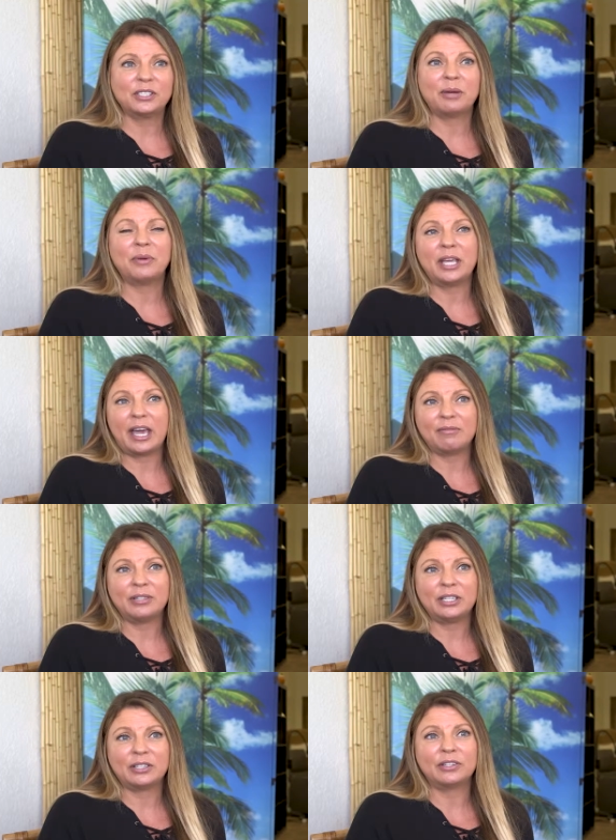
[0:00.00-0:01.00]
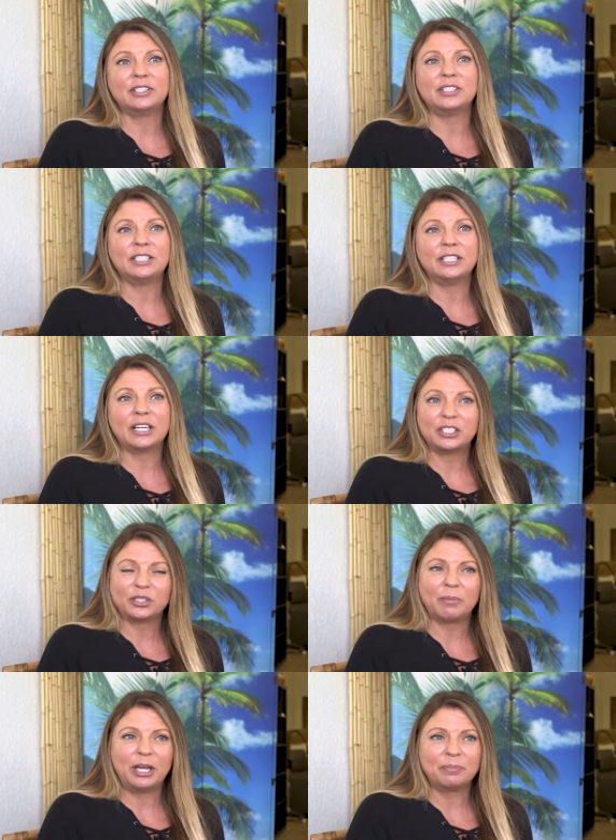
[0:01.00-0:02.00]
that we have here is the
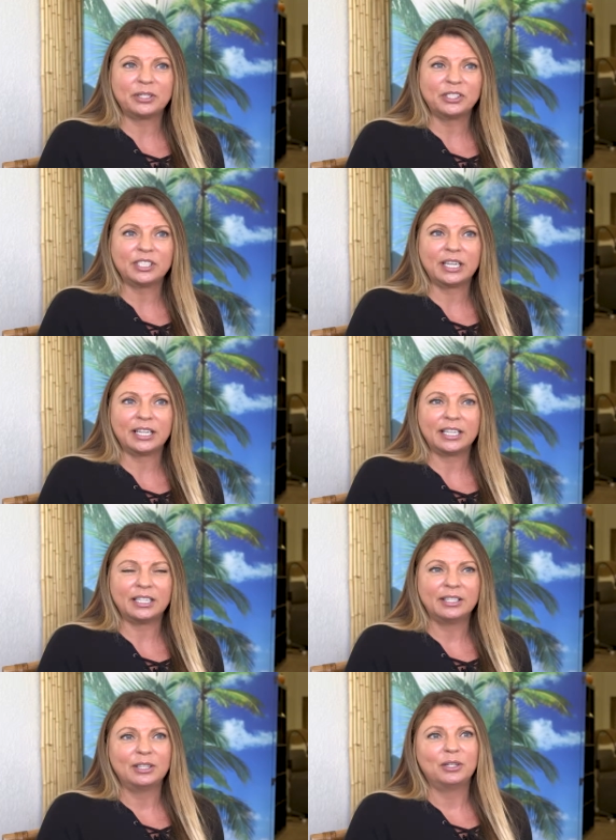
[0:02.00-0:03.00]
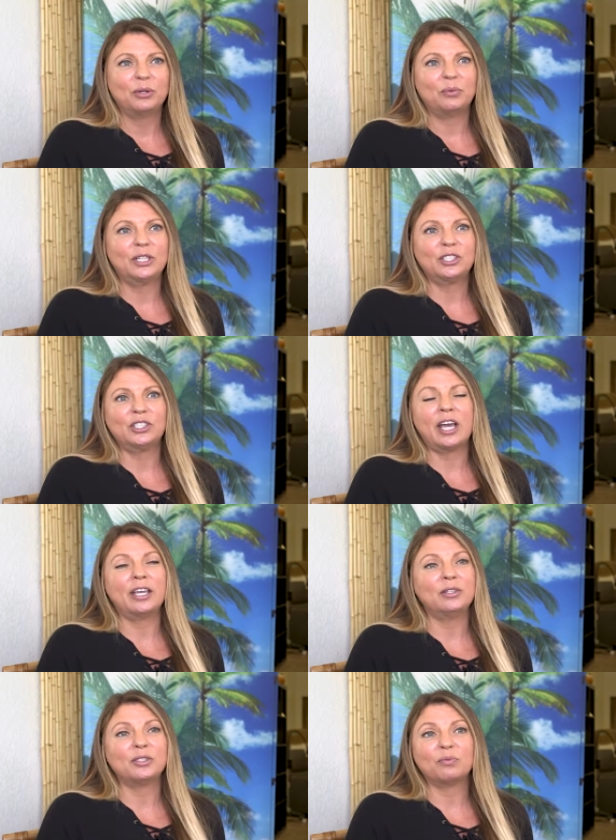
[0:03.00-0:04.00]
custom airbrush tanning which I
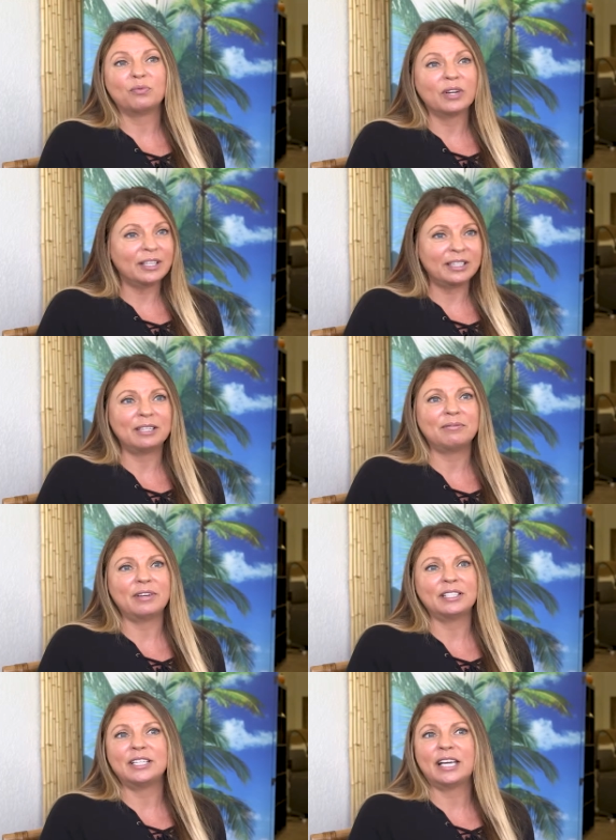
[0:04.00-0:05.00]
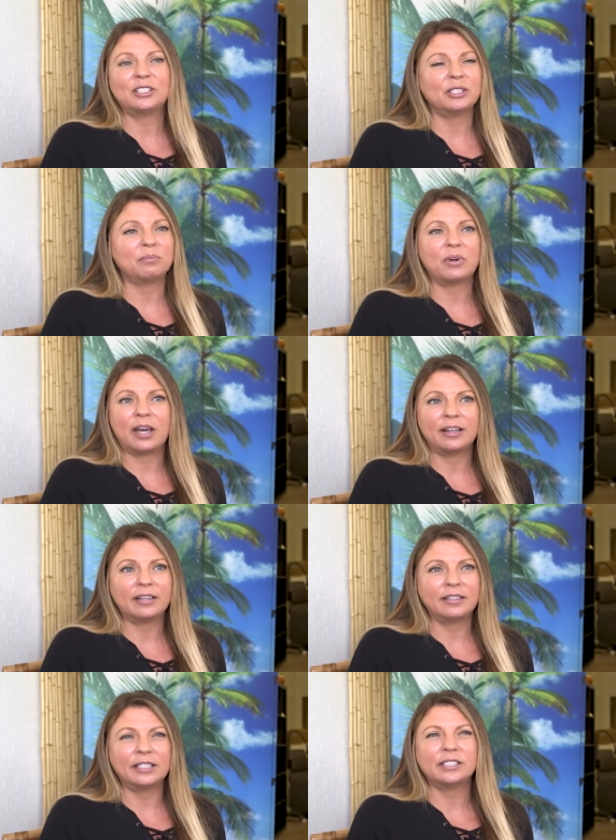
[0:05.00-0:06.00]
use a really fantastic
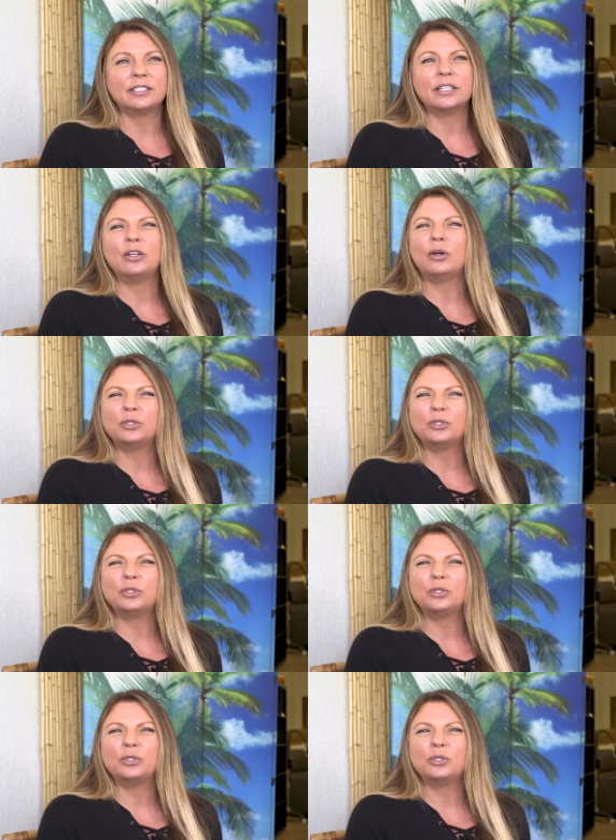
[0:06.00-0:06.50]
product. It's no